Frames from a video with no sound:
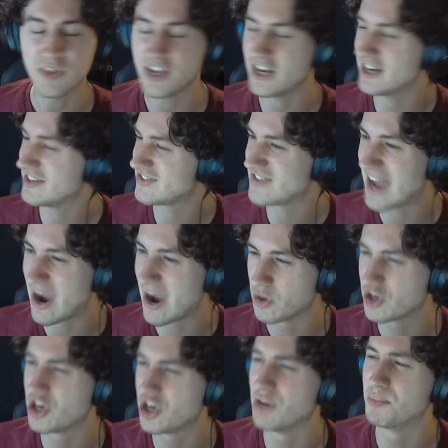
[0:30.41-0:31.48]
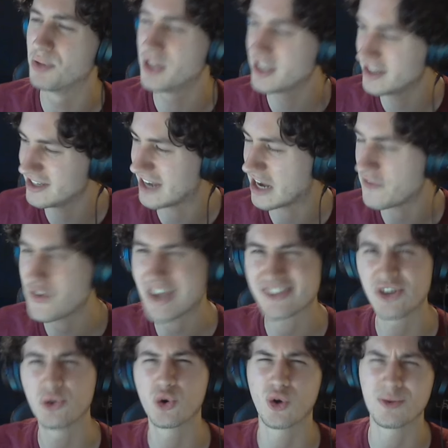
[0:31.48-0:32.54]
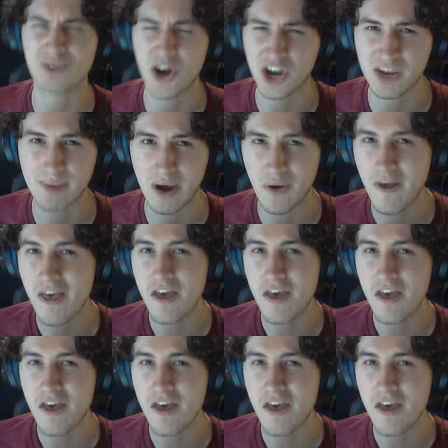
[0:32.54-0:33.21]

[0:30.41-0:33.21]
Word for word: it is now completely dead. If you guys don't know what I'm talking about,